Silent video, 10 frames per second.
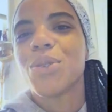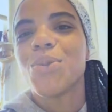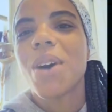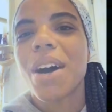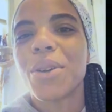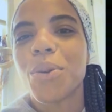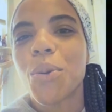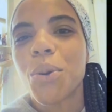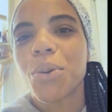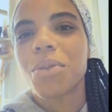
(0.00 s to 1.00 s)
to honor
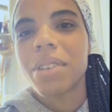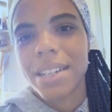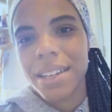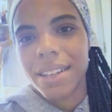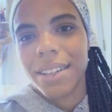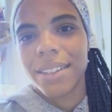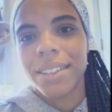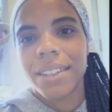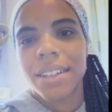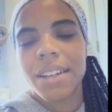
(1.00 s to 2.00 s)
Ori?
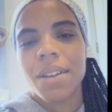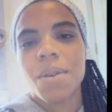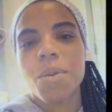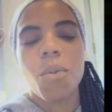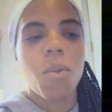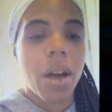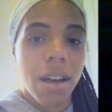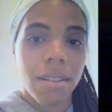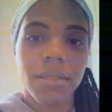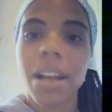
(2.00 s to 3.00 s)

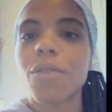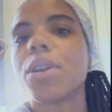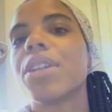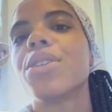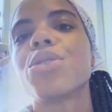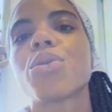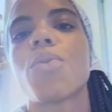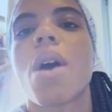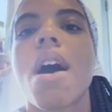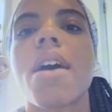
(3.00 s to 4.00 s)
Well, I've already
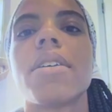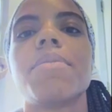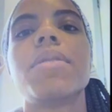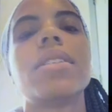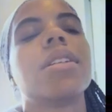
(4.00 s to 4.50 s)
described